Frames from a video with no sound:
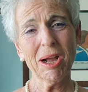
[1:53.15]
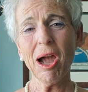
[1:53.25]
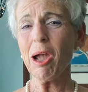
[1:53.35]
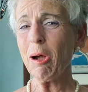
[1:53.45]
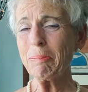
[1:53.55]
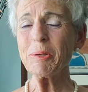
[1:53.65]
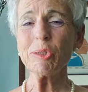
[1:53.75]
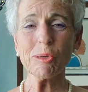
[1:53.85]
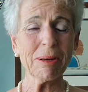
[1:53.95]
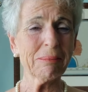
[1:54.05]
I hope you
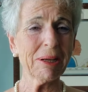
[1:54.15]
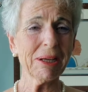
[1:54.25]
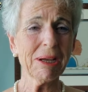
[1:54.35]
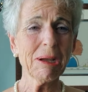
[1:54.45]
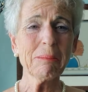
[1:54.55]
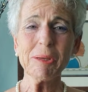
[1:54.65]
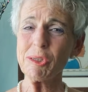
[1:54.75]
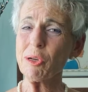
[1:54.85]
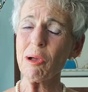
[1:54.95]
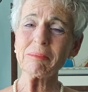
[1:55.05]
join me. Please
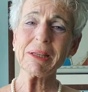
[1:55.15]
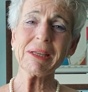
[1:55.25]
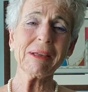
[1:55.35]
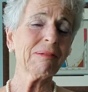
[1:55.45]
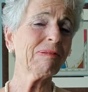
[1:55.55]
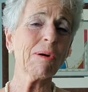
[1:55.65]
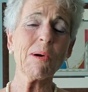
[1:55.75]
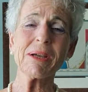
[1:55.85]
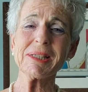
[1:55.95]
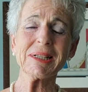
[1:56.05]
call me if
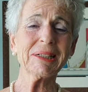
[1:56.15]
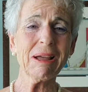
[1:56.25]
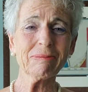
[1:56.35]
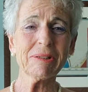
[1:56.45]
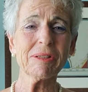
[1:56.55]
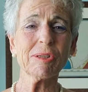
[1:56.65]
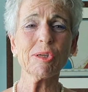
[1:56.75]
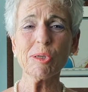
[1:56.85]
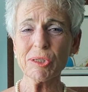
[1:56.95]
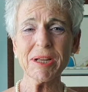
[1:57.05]
August 11th,
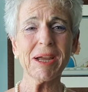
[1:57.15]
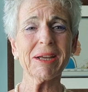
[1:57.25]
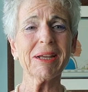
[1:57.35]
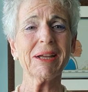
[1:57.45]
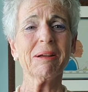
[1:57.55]
Tuesday,